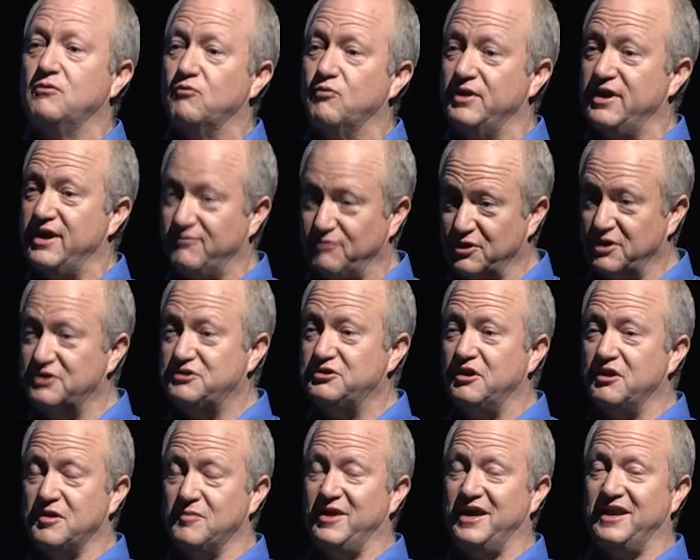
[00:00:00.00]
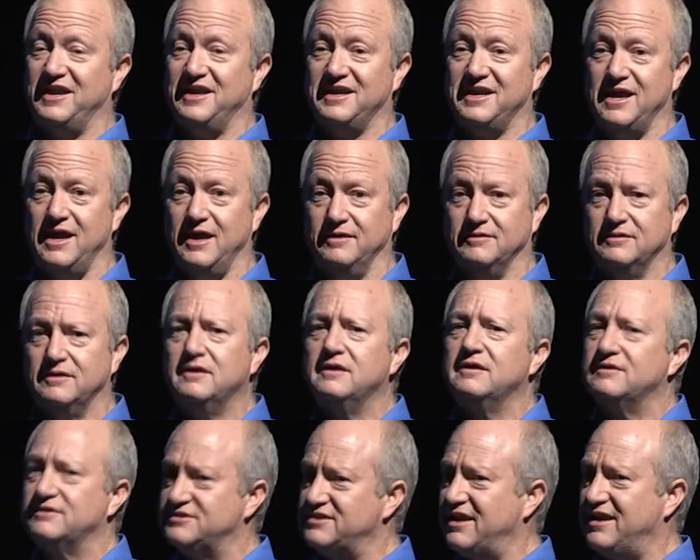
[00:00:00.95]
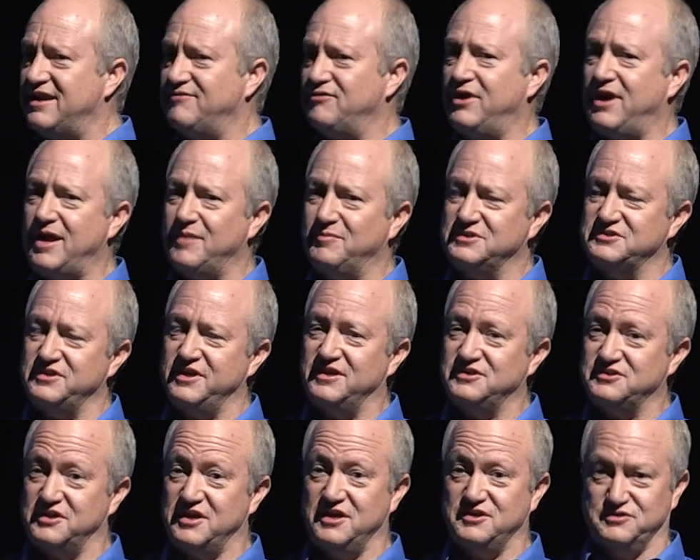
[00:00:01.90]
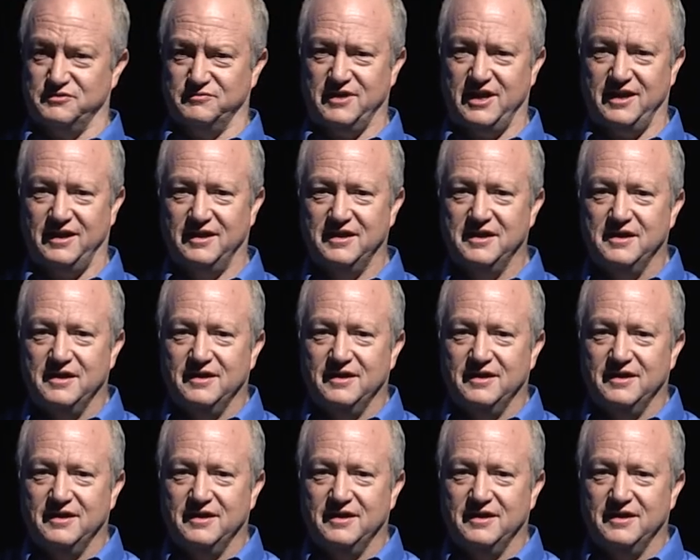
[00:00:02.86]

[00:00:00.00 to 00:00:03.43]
We're never going to talk about it again. Because that never happens in education, right?